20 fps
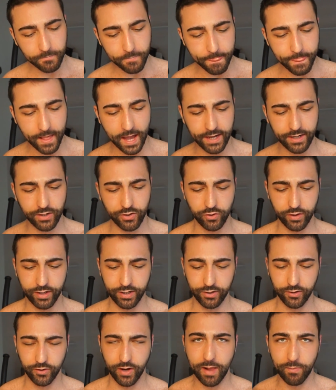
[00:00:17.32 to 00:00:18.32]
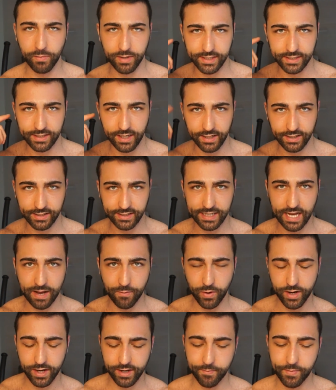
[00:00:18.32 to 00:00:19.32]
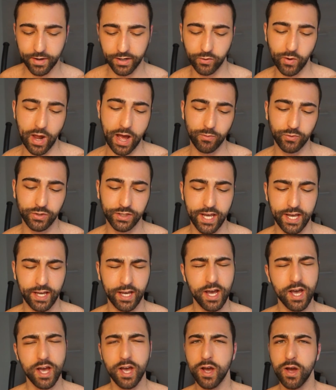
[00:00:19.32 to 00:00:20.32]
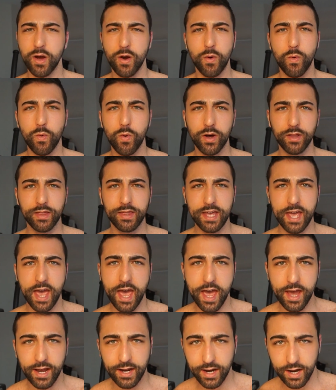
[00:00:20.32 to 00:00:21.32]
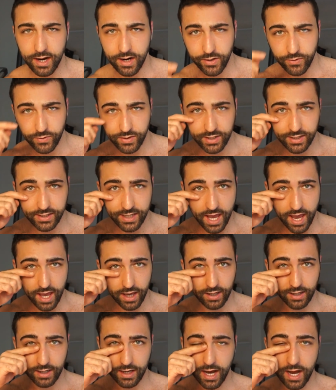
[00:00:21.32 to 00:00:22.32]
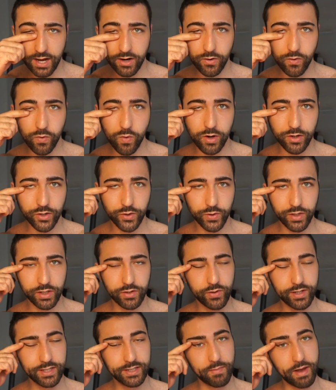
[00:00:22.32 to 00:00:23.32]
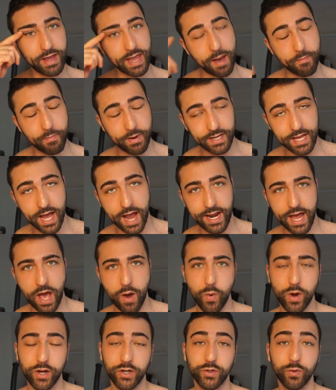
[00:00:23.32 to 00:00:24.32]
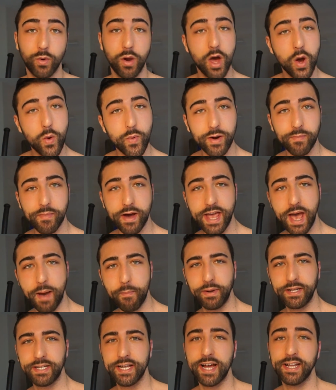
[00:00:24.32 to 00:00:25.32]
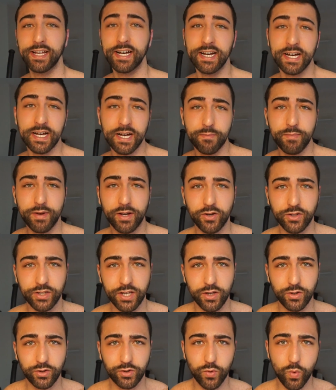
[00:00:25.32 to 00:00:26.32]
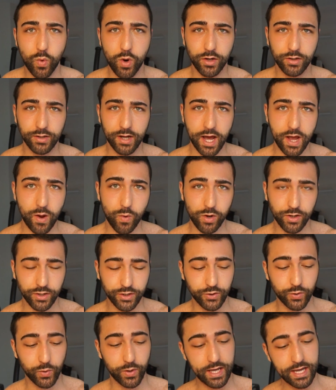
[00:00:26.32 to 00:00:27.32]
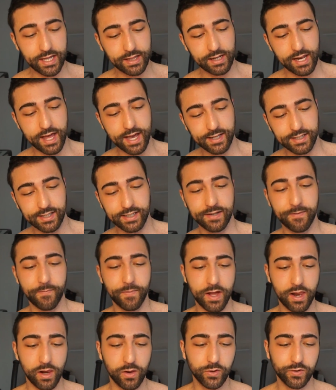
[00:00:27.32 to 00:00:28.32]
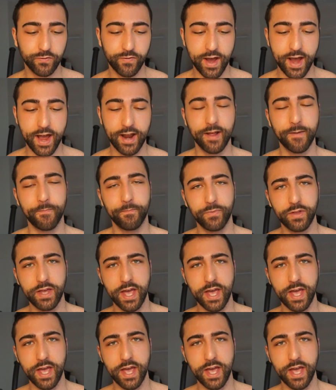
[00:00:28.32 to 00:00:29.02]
I know, I'm listening someone in the background saying, what the heck are you saying? I don't want to increase my appetite, I want to lower my appetite because I want to eat less and lose fat.